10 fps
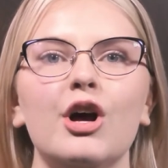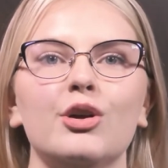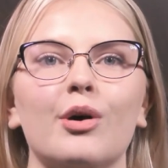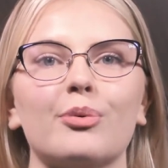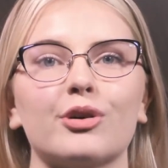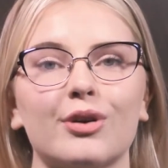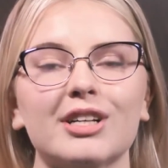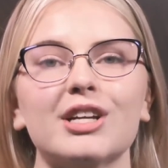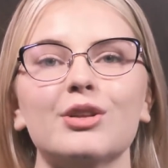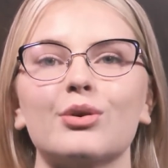you're
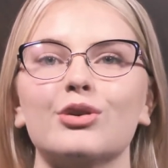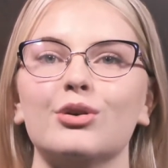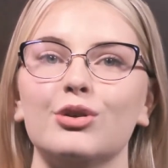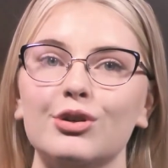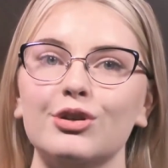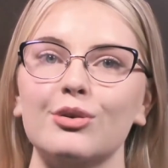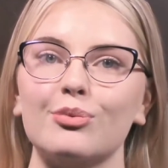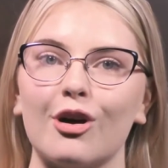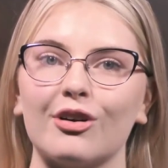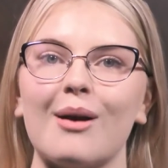progressing through your UQ
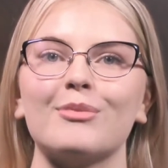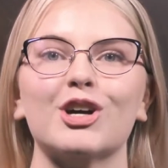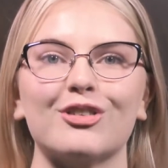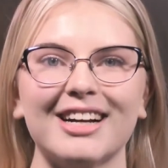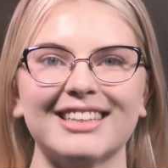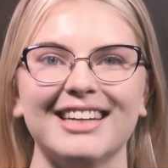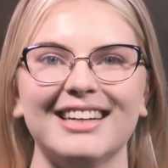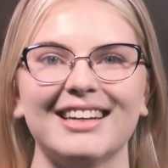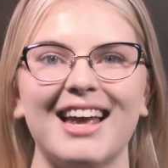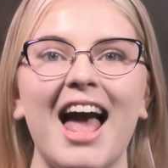program correctly,